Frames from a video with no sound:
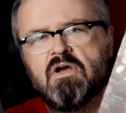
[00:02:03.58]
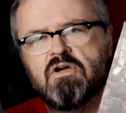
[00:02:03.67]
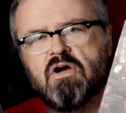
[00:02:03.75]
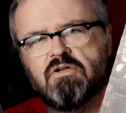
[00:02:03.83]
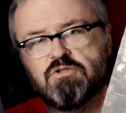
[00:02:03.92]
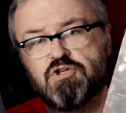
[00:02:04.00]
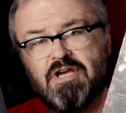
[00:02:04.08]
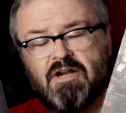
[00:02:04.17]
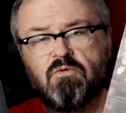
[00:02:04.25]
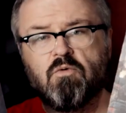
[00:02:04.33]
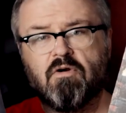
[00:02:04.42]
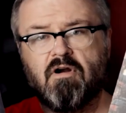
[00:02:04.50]
called
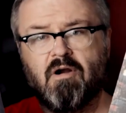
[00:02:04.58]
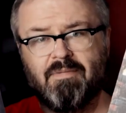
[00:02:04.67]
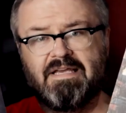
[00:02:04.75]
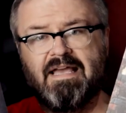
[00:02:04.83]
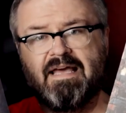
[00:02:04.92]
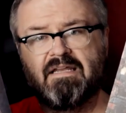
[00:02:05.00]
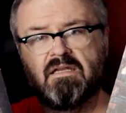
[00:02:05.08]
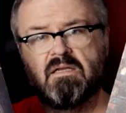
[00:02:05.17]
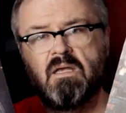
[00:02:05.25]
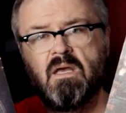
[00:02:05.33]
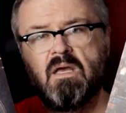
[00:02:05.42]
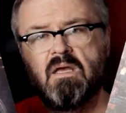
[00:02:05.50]
Shadow War
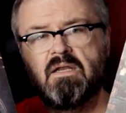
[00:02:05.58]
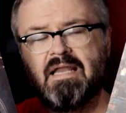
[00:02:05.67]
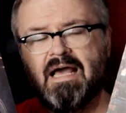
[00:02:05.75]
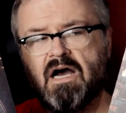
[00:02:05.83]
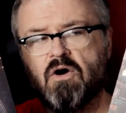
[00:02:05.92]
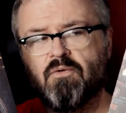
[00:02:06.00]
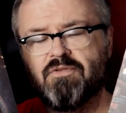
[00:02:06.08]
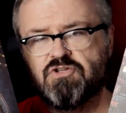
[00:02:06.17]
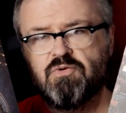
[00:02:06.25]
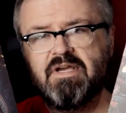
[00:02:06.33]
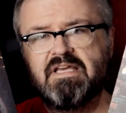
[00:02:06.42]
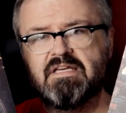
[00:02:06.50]
Armageddon. Now, the
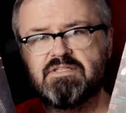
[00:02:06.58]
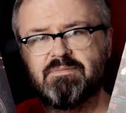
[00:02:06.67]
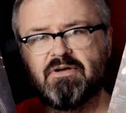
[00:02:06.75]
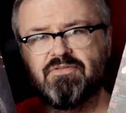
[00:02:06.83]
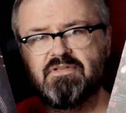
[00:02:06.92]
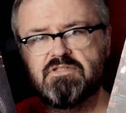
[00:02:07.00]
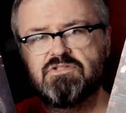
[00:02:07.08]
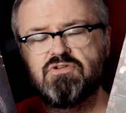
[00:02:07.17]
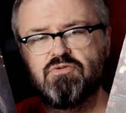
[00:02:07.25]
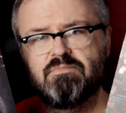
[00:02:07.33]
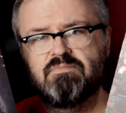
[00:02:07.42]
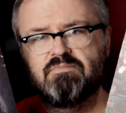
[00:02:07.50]
trick is about these
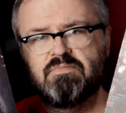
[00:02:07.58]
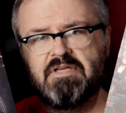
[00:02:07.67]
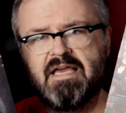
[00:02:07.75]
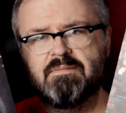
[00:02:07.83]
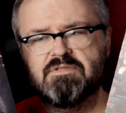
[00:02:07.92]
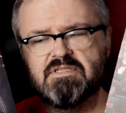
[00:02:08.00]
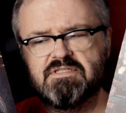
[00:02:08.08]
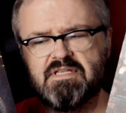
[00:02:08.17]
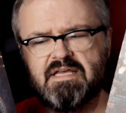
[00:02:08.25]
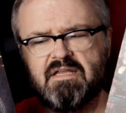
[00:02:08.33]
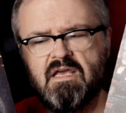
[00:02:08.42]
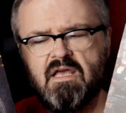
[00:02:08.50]
two games is
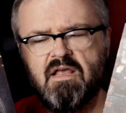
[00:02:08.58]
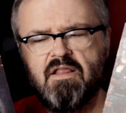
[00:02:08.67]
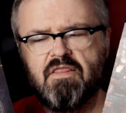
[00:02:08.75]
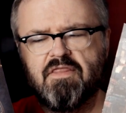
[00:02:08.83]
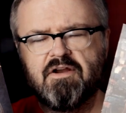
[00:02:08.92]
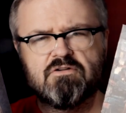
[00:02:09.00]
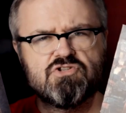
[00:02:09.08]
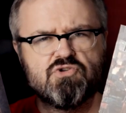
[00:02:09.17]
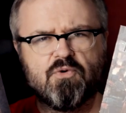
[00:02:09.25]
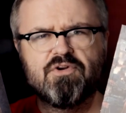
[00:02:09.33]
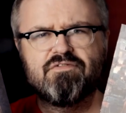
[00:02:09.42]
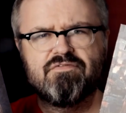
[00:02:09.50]
that they're
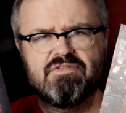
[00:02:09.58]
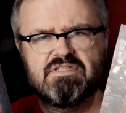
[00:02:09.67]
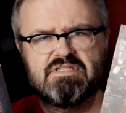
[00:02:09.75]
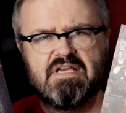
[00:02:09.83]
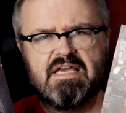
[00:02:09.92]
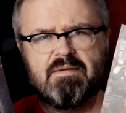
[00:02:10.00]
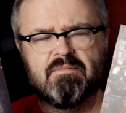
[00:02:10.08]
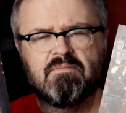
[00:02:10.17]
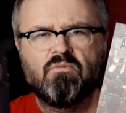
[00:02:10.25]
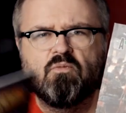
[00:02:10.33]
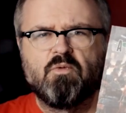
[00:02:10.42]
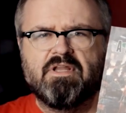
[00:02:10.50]
sort of the same.
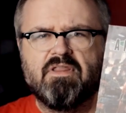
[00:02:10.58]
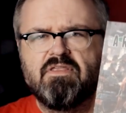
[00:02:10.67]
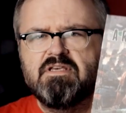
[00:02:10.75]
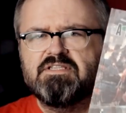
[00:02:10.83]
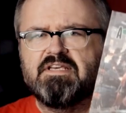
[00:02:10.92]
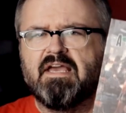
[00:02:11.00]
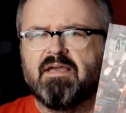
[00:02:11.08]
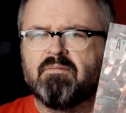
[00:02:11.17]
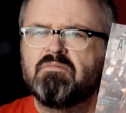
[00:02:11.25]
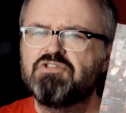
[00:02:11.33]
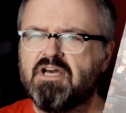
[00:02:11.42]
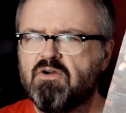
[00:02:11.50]
When this
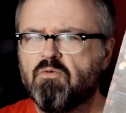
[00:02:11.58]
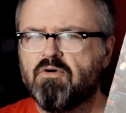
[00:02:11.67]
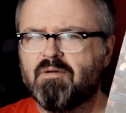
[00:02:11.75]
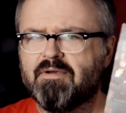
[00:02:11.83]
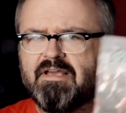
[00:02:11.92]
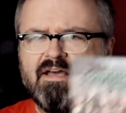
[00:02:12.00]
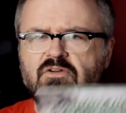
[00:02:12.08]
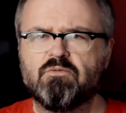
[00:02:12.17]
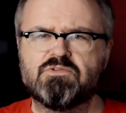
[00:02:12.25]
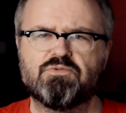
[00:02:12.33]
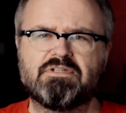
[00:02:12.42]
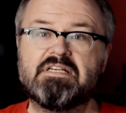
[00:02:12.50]
game, Shadow War Armageddon,
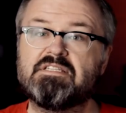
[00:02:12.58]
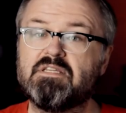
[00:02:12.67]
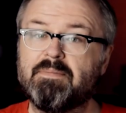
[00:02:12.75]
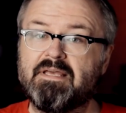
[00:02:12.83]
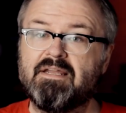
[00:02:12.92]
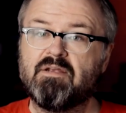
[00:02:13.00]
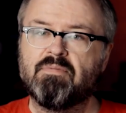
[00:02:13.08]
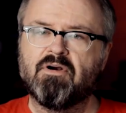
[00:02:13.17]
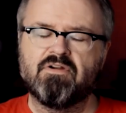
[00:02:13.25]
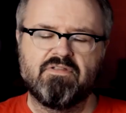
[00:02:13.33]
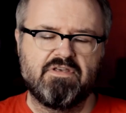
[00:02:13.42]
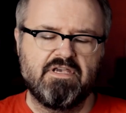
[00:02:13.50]
was released in the beginning
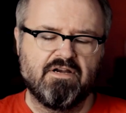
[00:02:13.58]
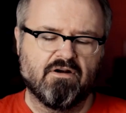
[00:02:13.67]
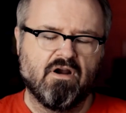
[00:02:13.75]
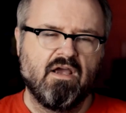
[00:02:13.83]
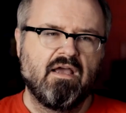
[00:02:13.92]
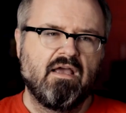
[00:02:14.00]
part of the year,